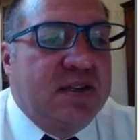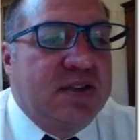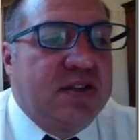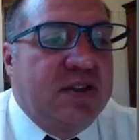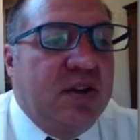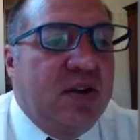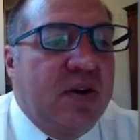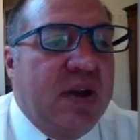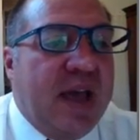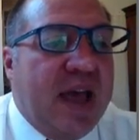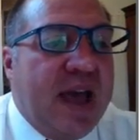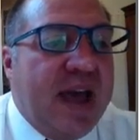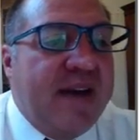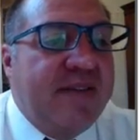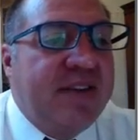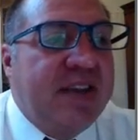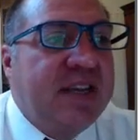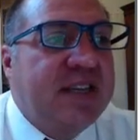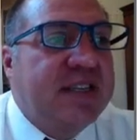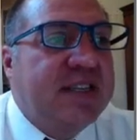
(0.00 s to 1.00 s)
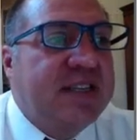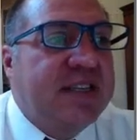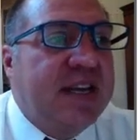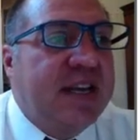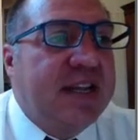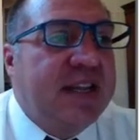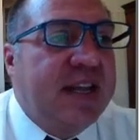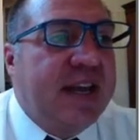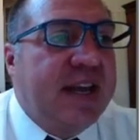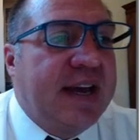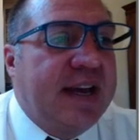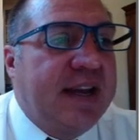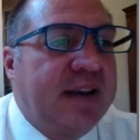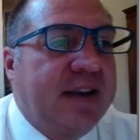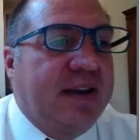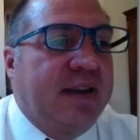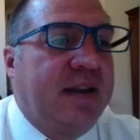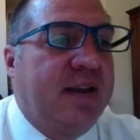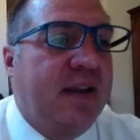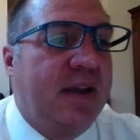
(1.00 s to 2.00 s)
So having said
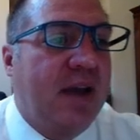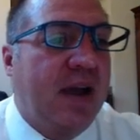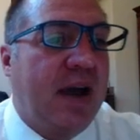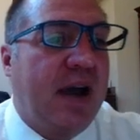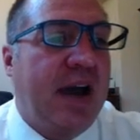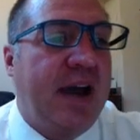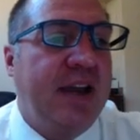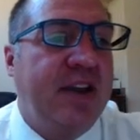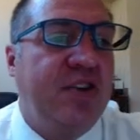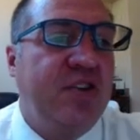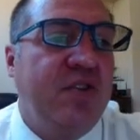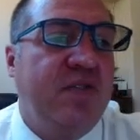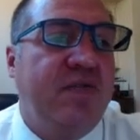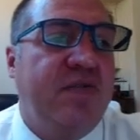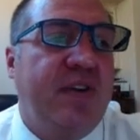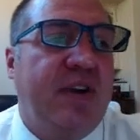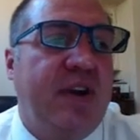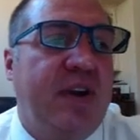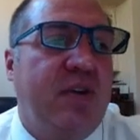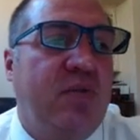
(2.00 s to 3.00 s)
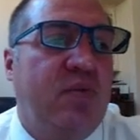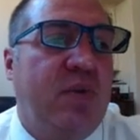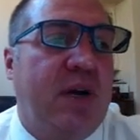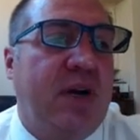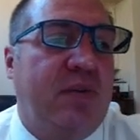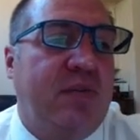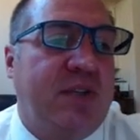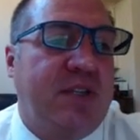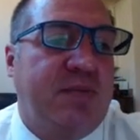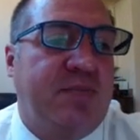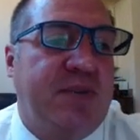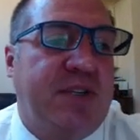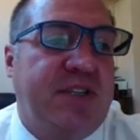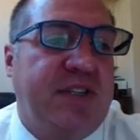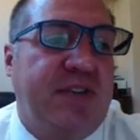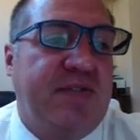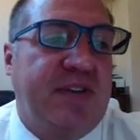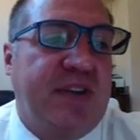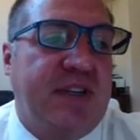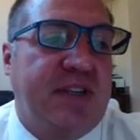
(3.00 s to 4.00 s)
that, I do very well with
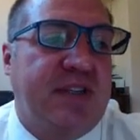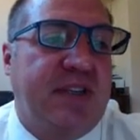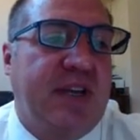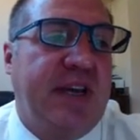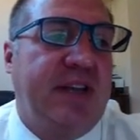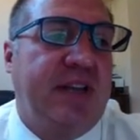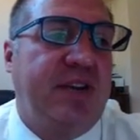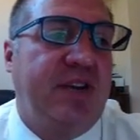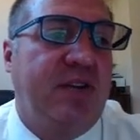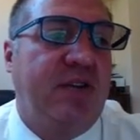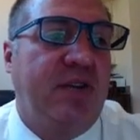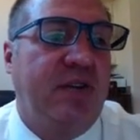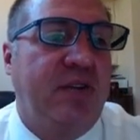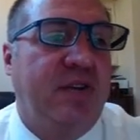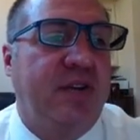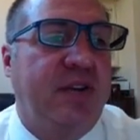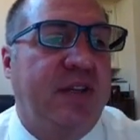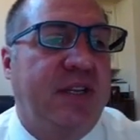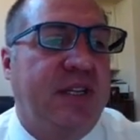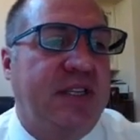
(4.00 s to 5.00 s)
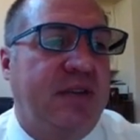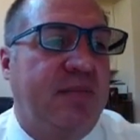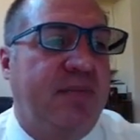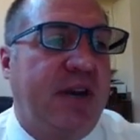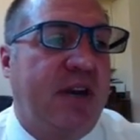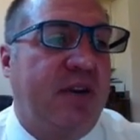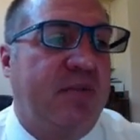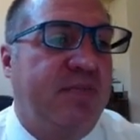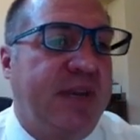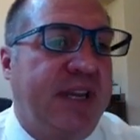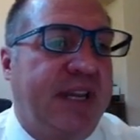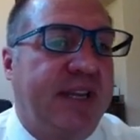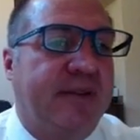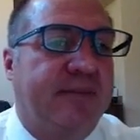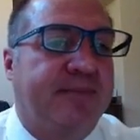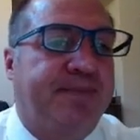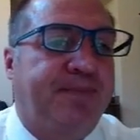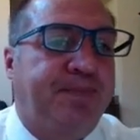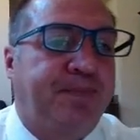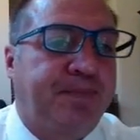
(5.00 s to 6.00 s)
specifics, and you'll learn this about me.